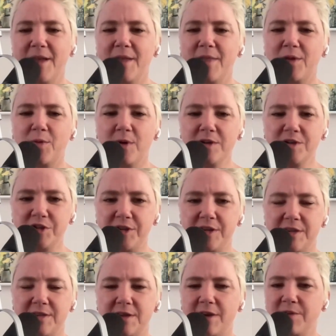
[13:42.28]
The question
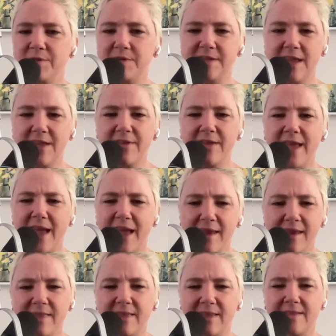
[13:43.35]
is, are you saving
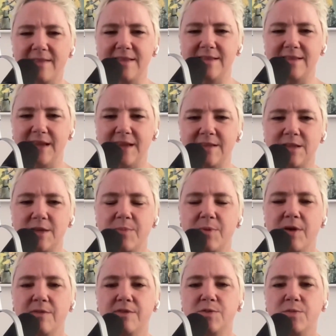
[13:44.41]
anything at these sites
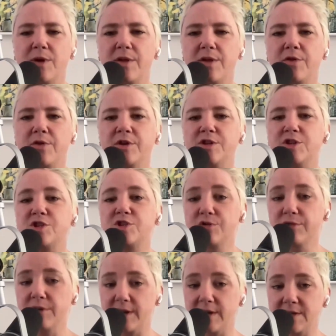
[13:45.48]
compared to what your
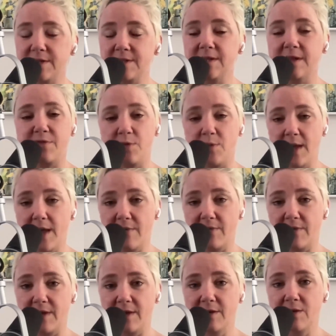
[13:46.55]
insurance, if you have
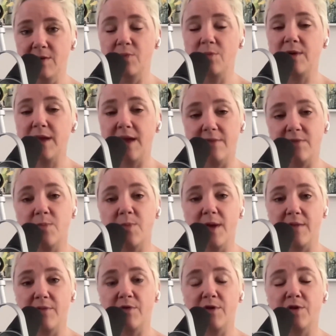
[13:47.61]
it, would have you
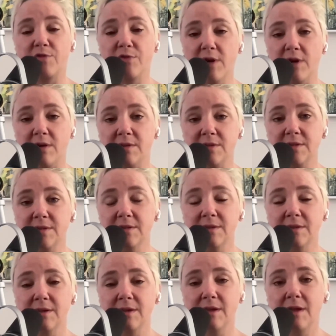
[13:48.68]
pay for your drugs?
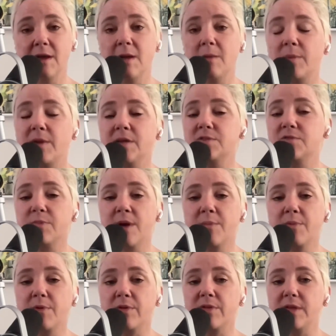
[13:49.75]
Because
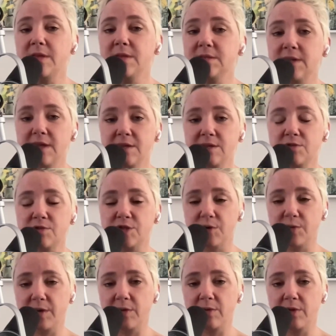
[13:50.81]
remember, these sites are
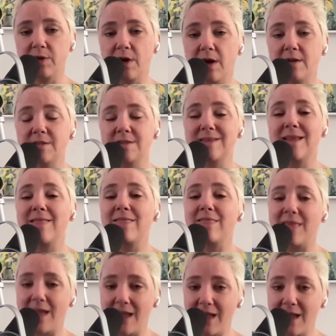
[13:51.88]
showing you the cost that
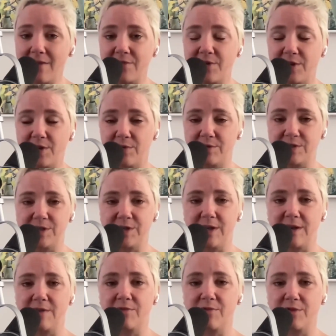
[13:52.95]
they have
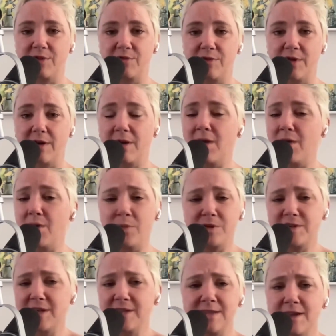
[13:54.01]
negotiated for the drug, which
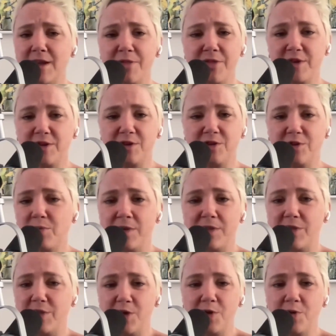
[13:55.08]
has nothing to do with
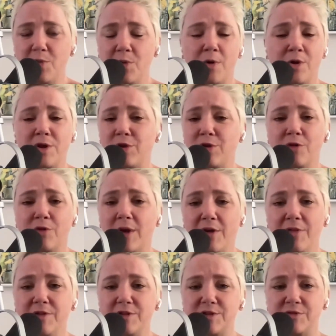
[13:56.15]
you or your
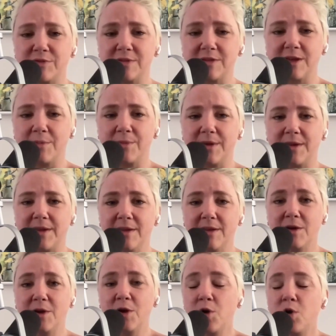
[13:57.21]
health insurance company,
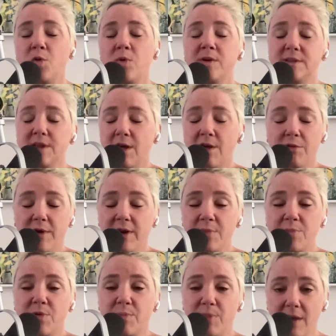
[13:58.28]
who is already
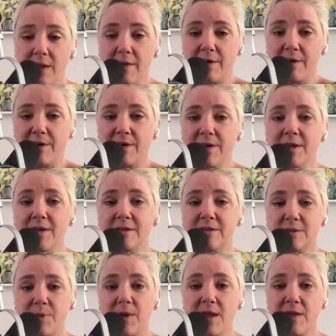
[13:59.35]
prepared
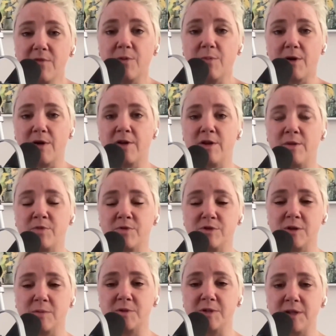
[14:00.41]
to pay for part of your
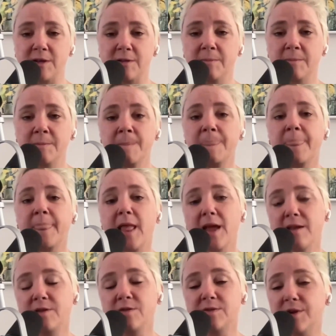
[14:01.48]
prescription
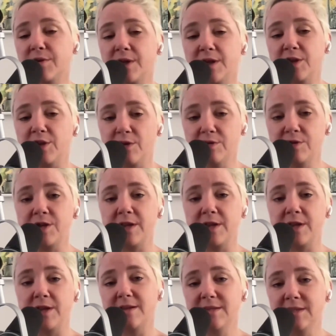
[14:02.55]
and who's already negotiated
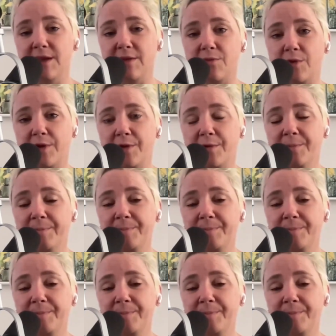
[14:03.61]
a discount for you.